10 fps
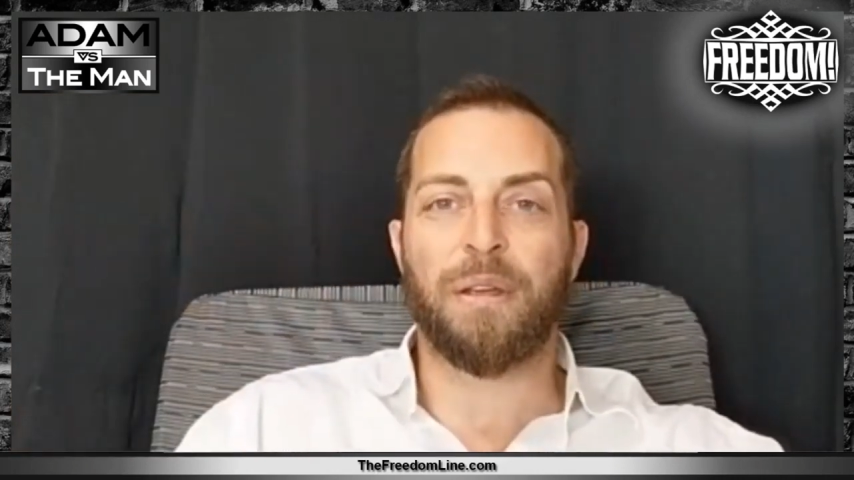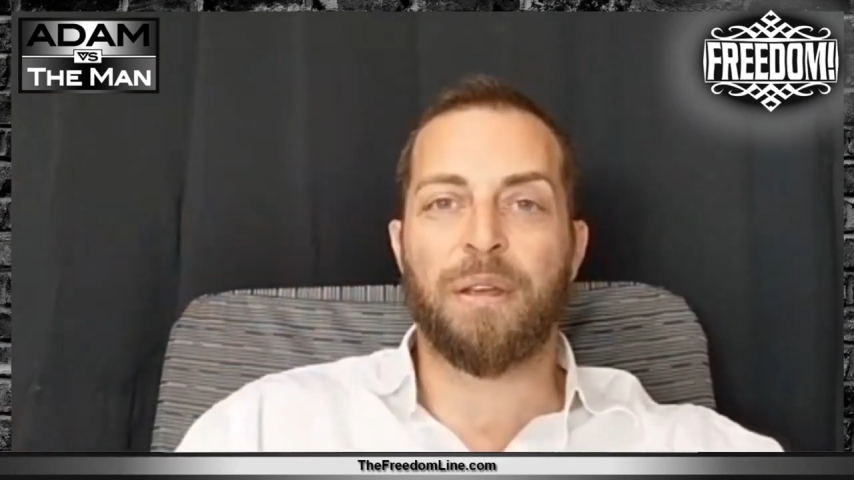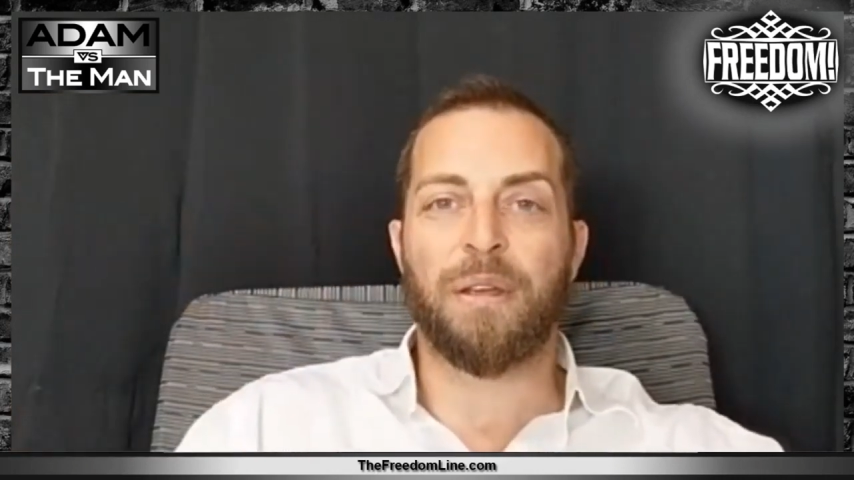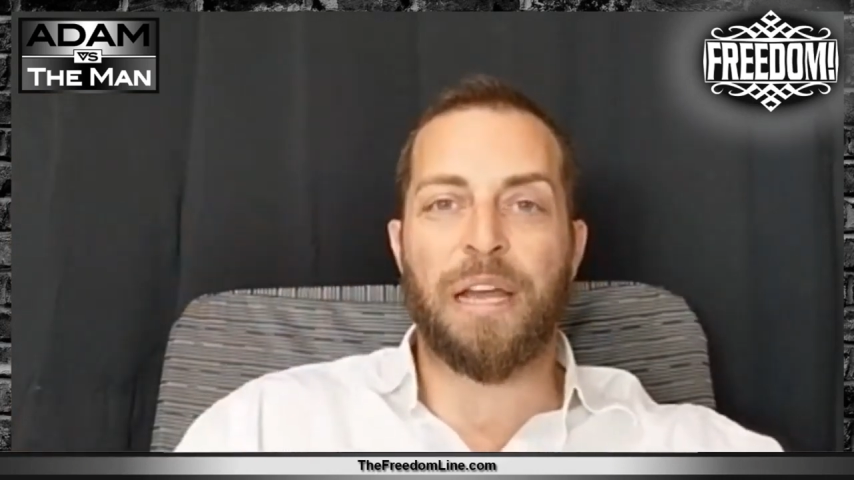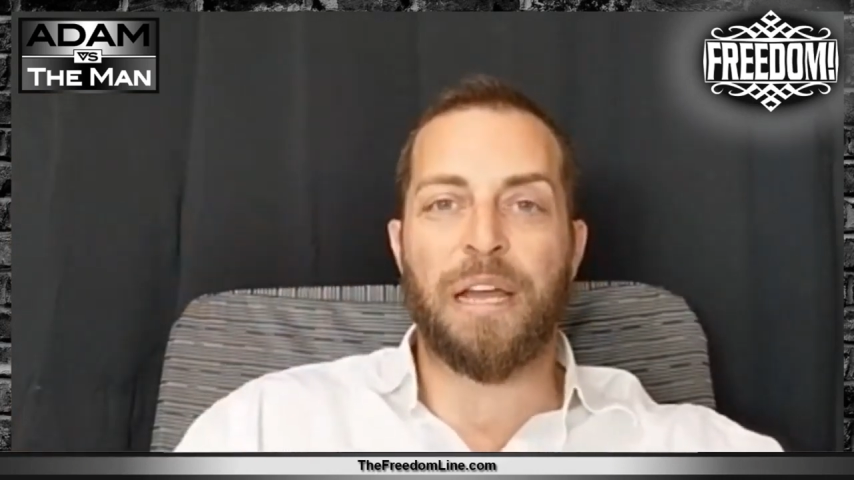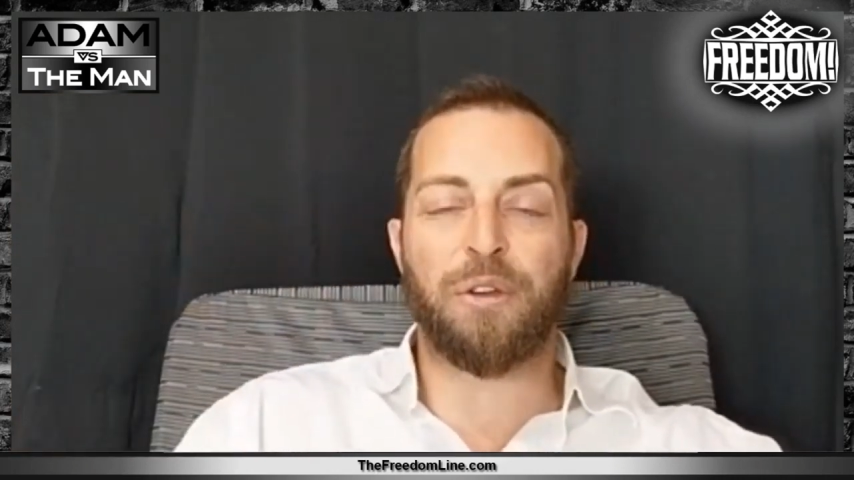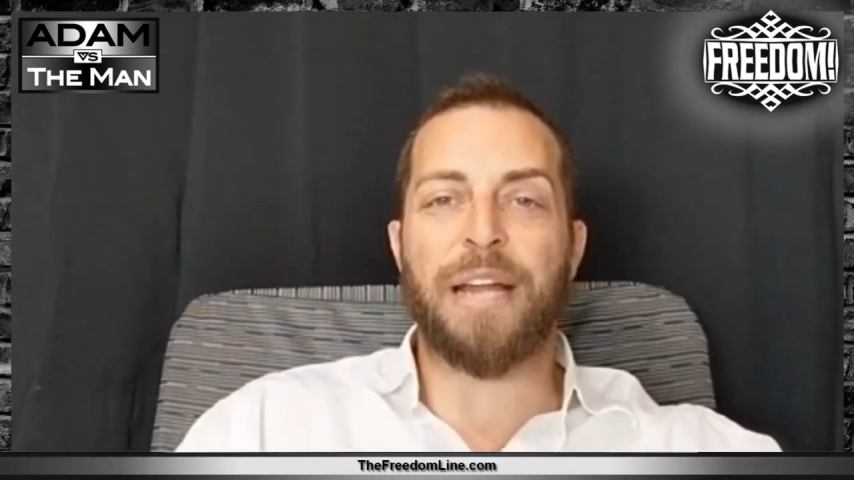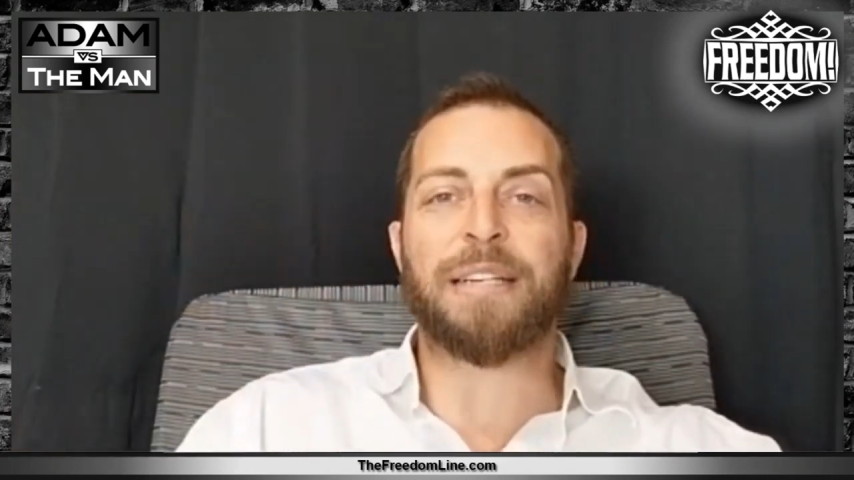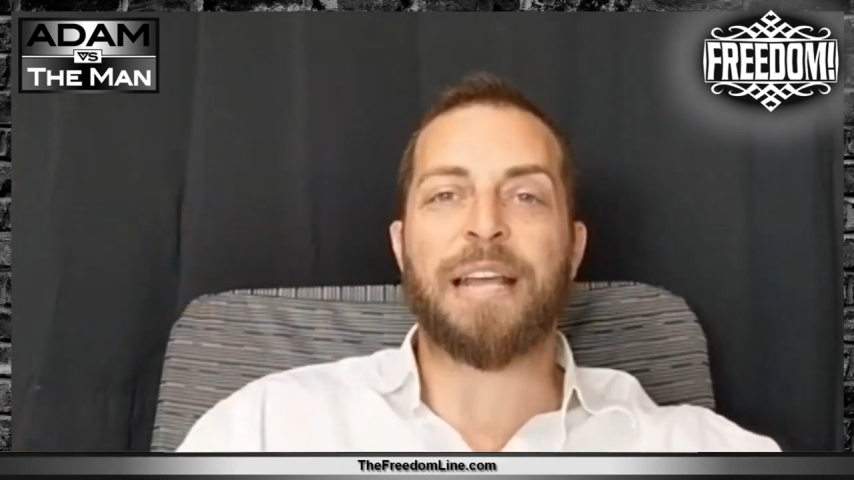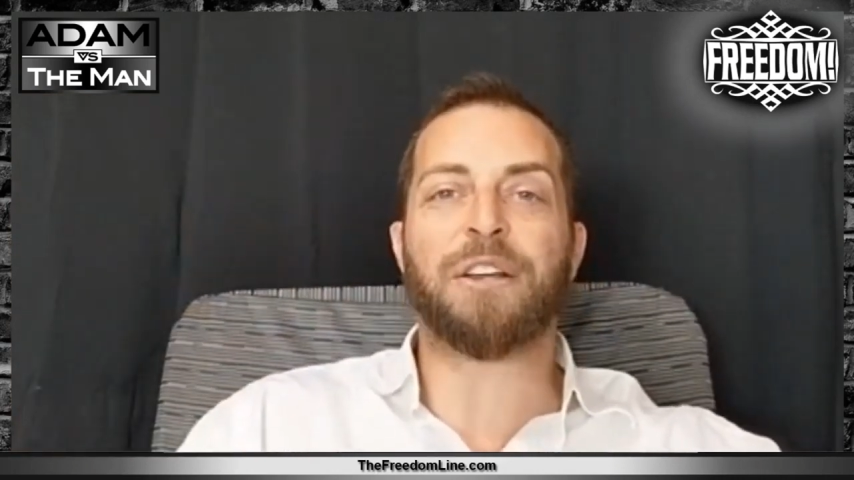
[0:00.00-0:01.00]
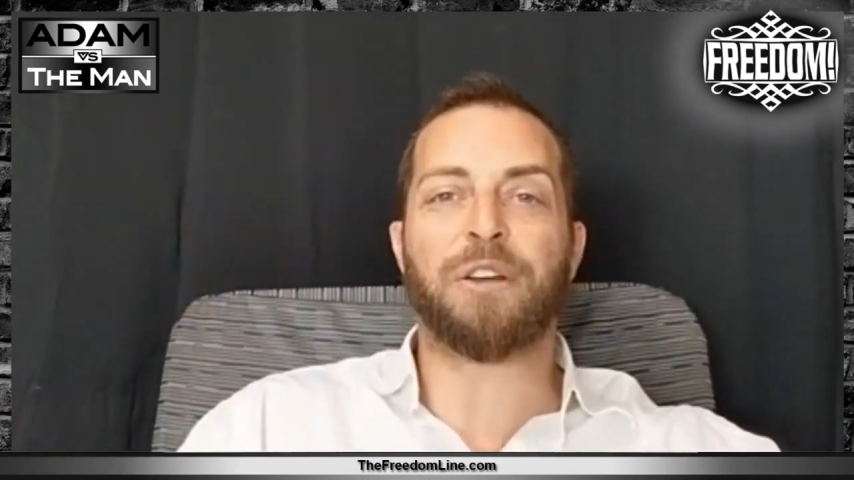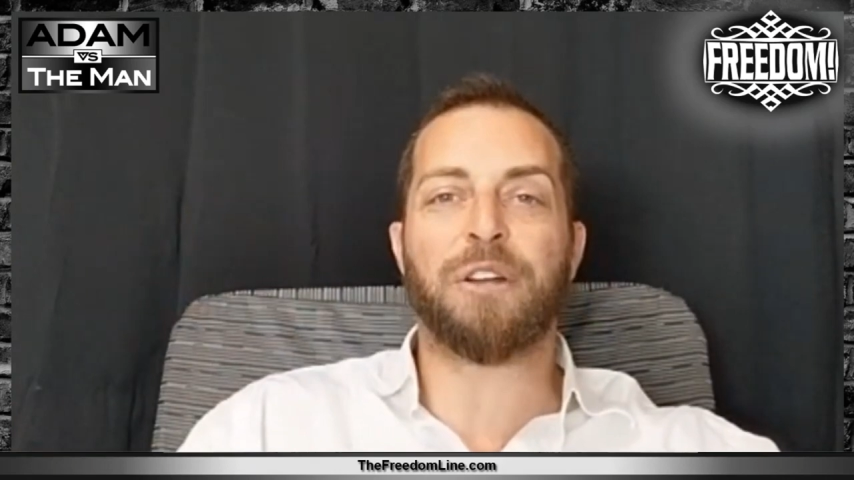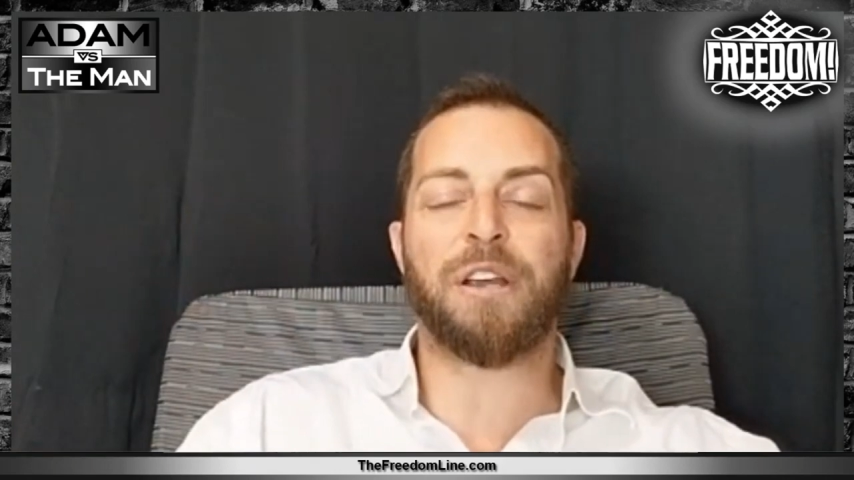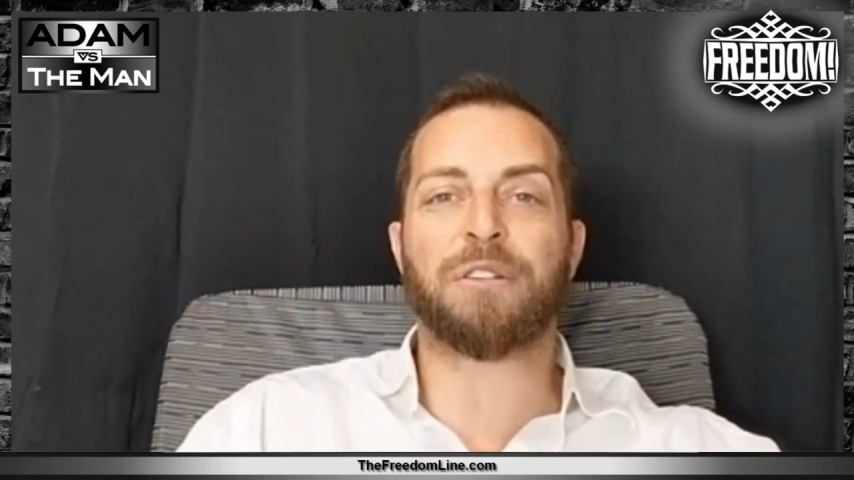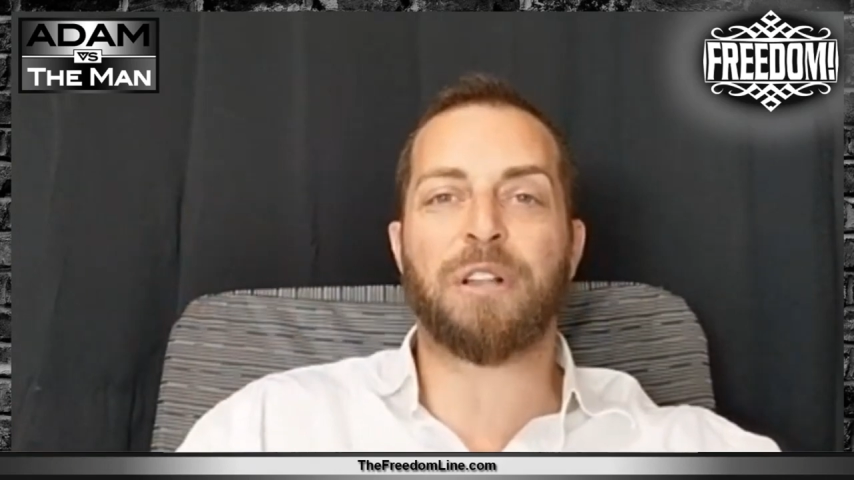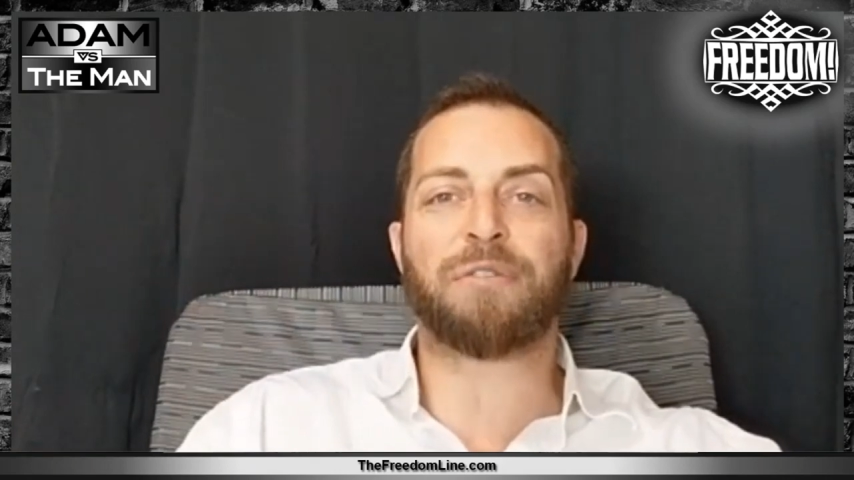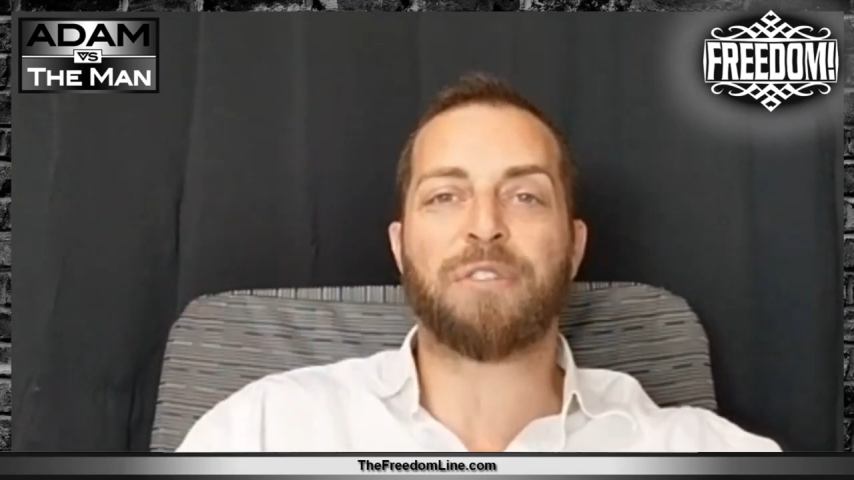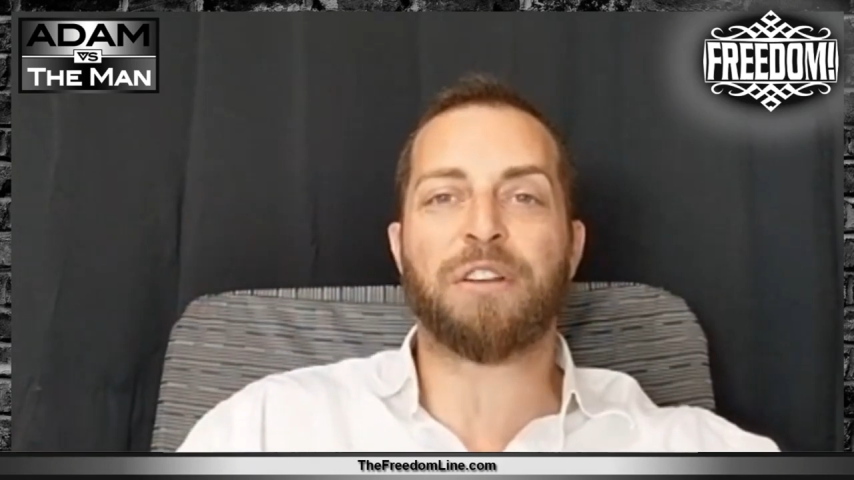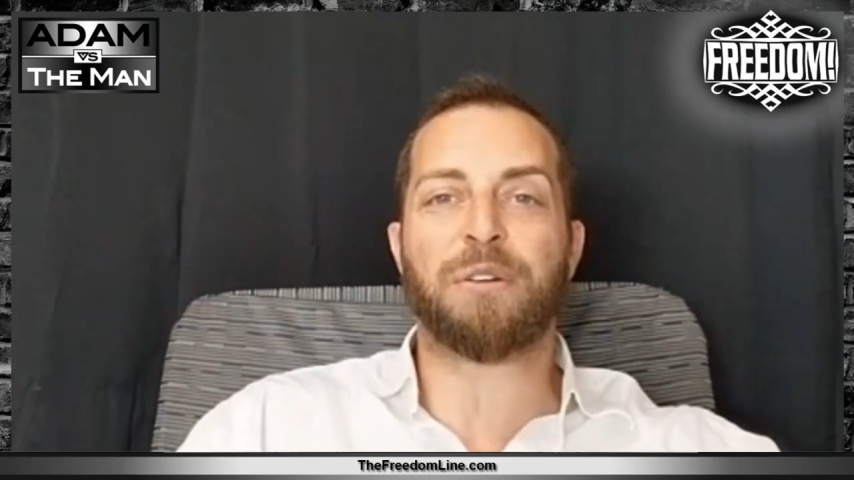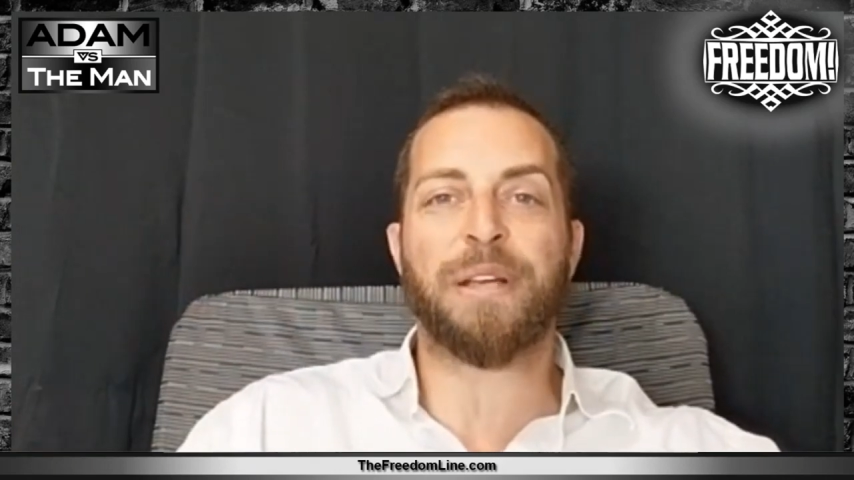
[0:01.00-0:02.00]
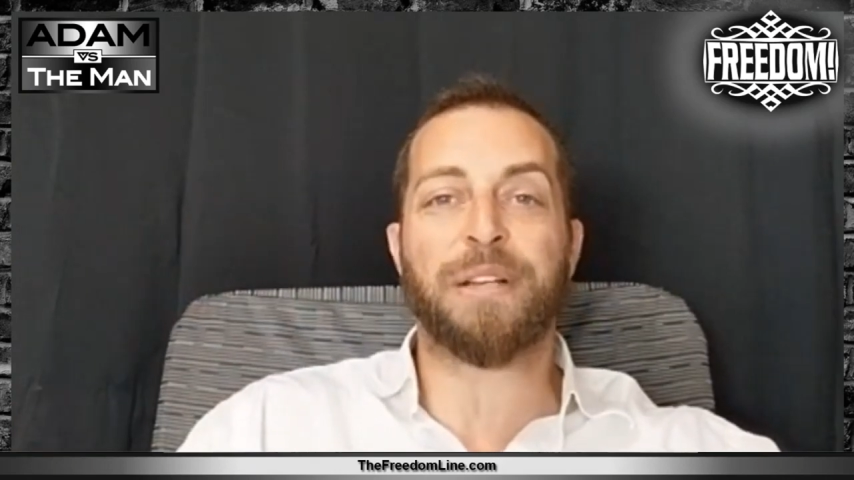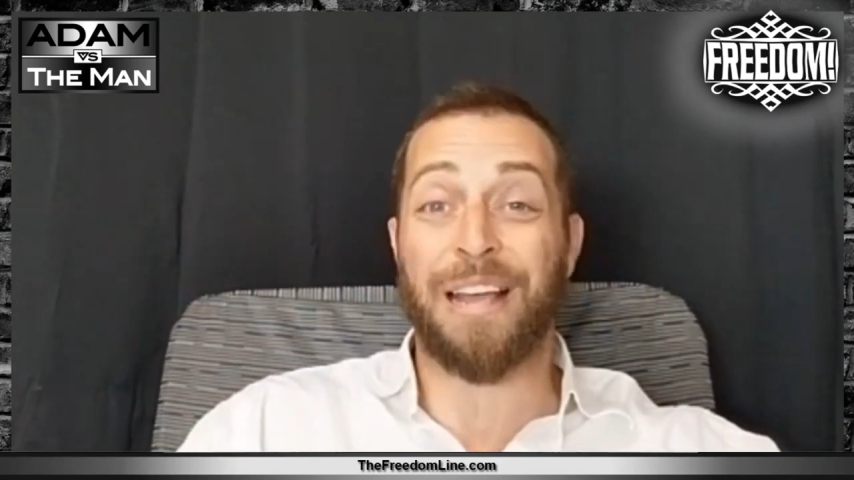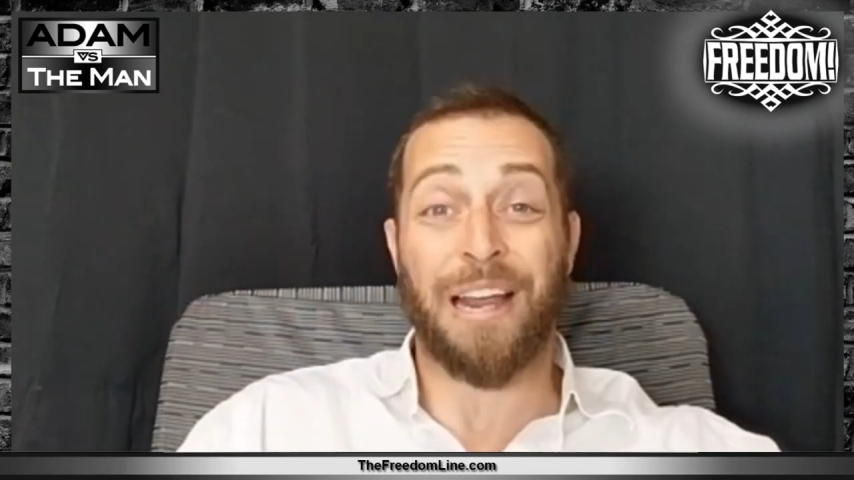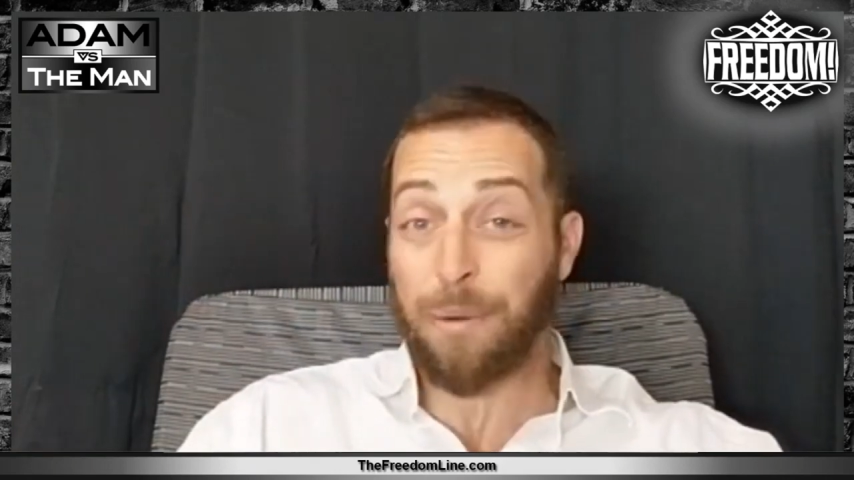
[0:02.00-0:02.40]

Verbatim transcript: and you got 10 good years left on your meat sack,